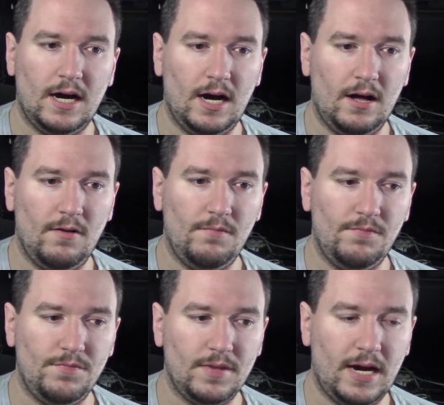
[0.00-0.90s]

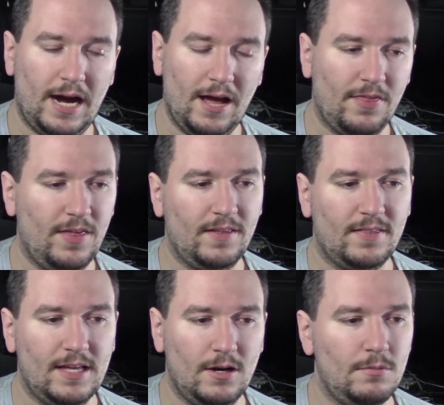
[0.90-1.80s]
I think
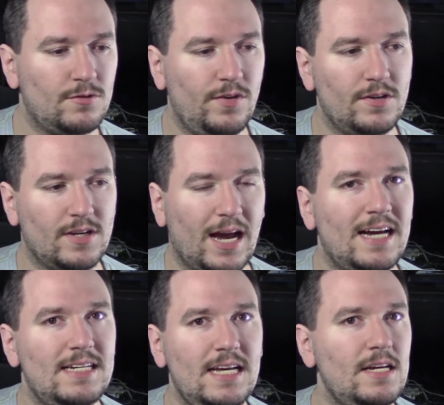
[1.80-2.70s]
it almost feels like
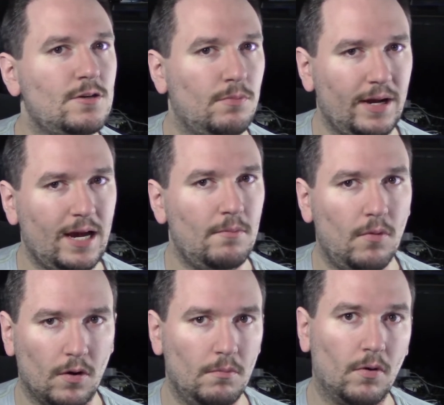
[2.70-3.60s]
I need to bring out
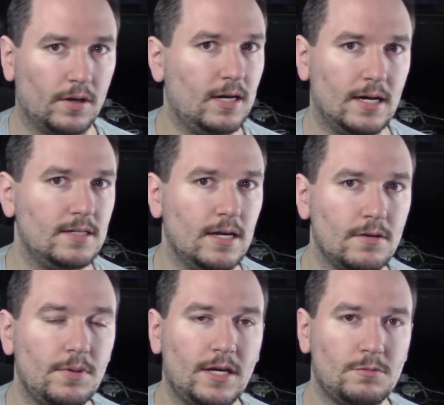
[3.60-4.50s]
more and more
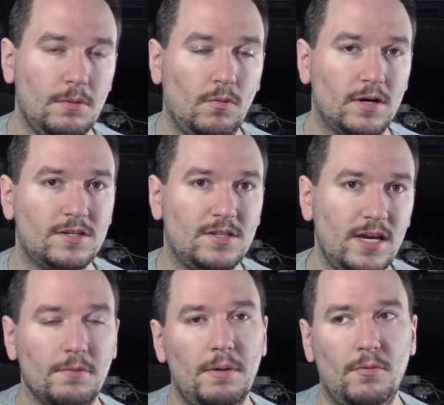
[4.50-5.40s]
content, because people want to
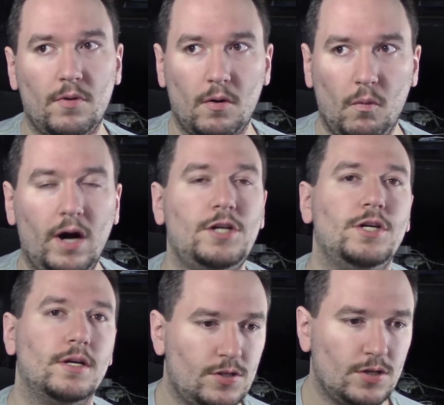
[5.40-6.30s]
see it, people want to
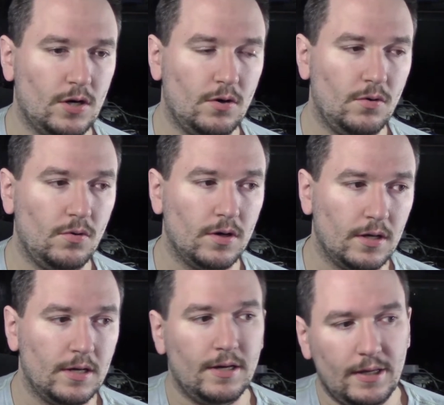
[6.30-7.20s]
watch it. So
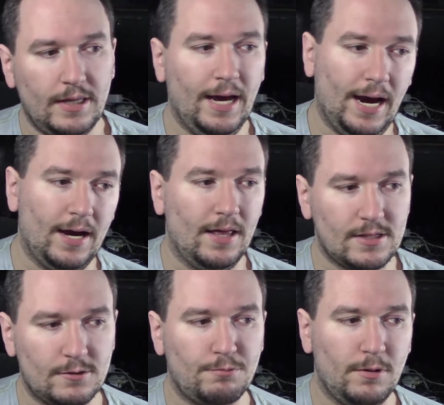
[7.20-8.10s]
yeah,
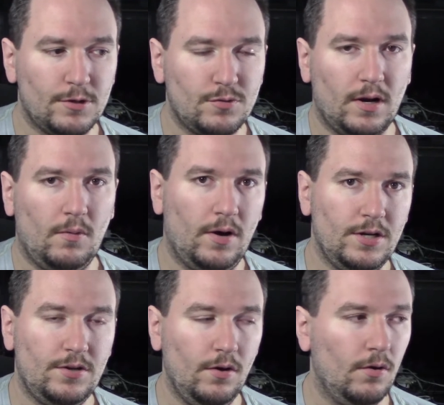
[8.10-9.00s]
that's pretty much what I to
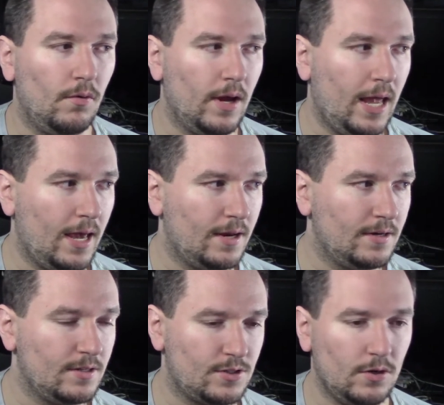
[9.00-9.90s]
do.
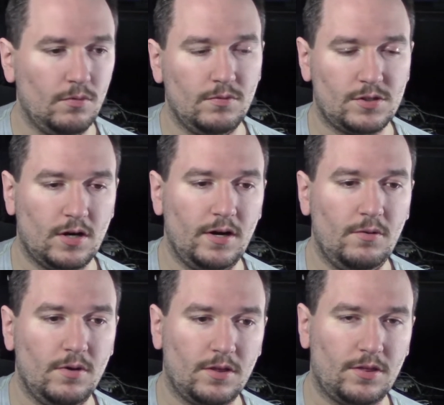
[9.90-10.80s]
And so
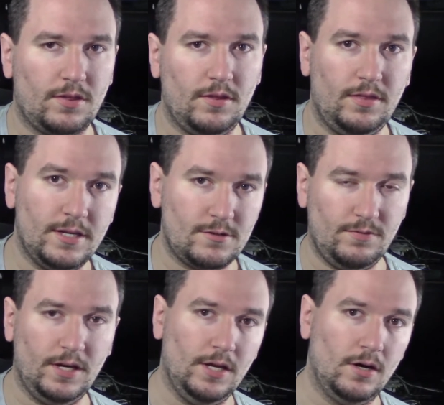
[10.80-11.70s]
starting with this
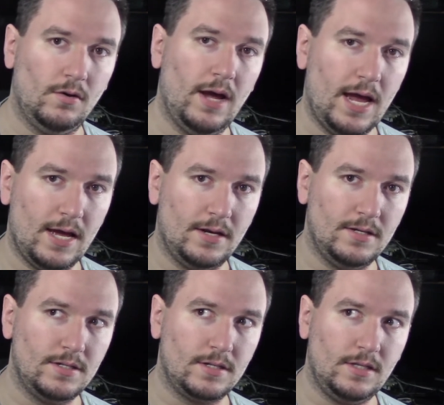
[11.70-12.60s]
video
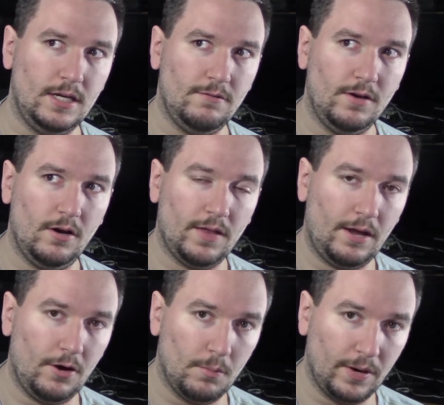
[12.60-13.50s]
and the video that
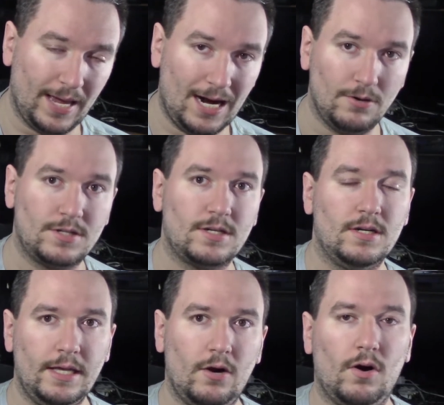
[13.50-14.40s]
I'm going to bring out
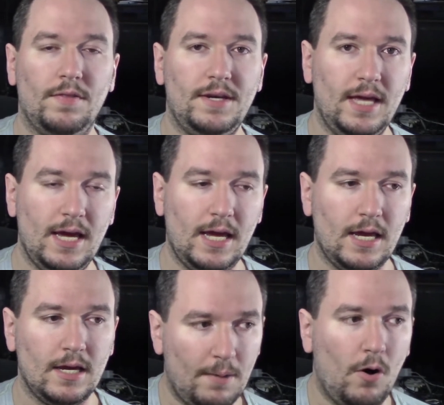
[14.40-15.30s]
later on the
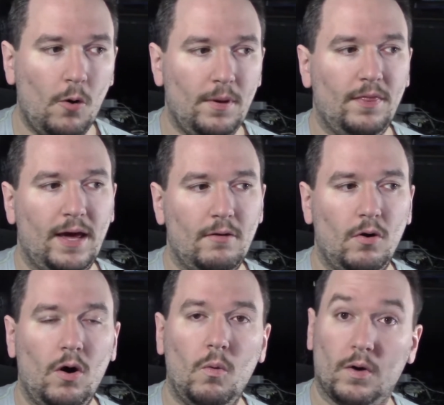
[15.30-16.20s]
day, I'm hoping that it
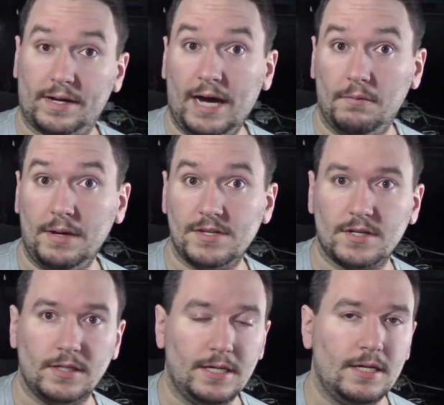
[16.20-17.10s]
will all work out,
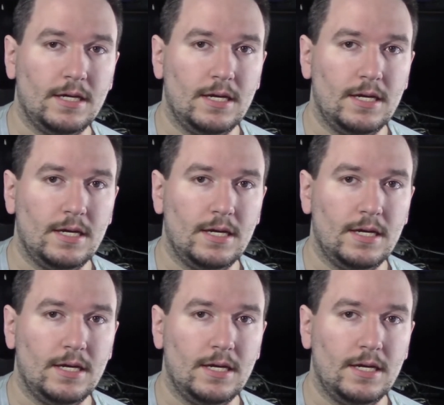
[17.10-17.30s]
basically.